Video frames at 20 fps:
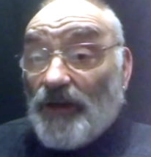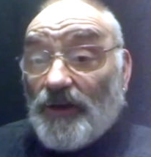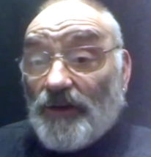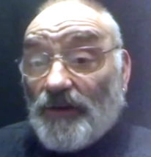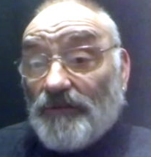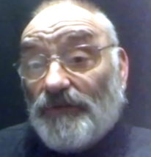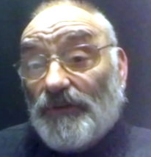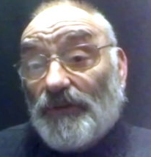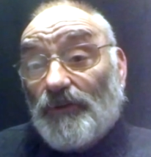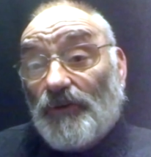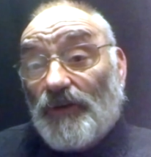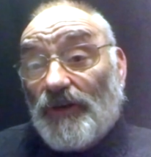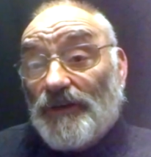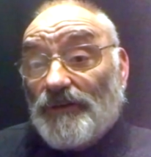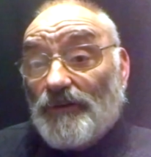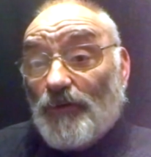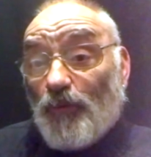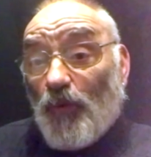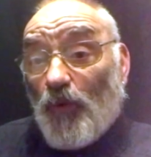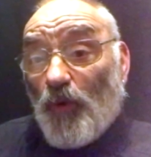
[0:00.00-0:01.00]

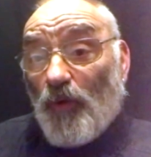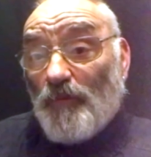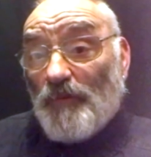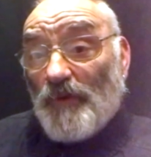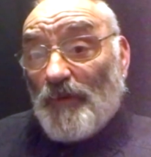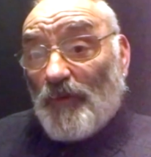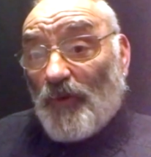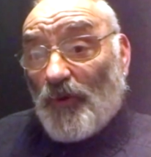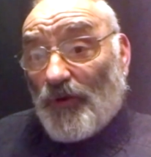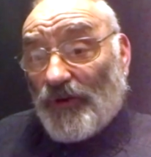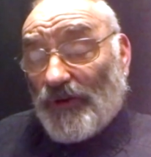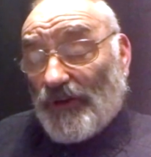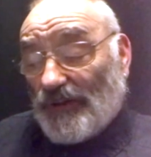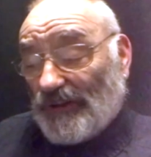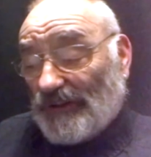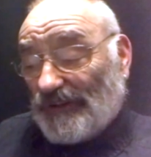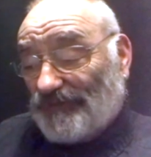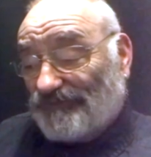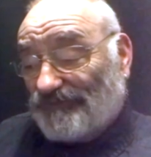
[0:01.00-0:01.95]
overlooking the war memorial.